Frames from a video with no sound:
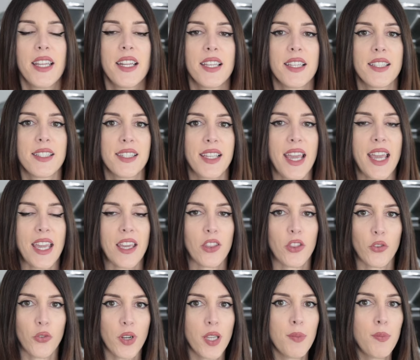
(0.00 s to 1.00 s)
It is a
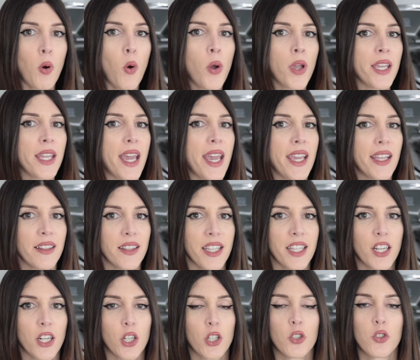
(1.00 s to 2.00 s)
3.8
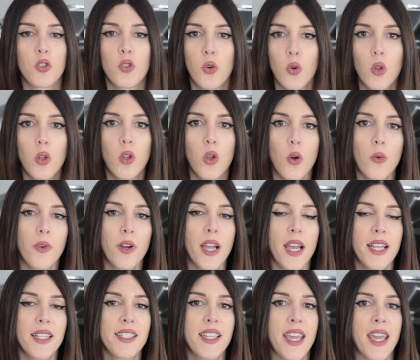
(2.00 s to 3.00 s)
liter dual
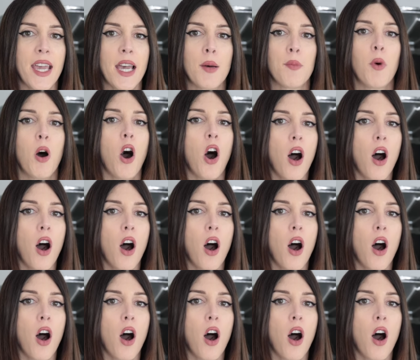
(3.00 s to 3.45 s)
overhead cam,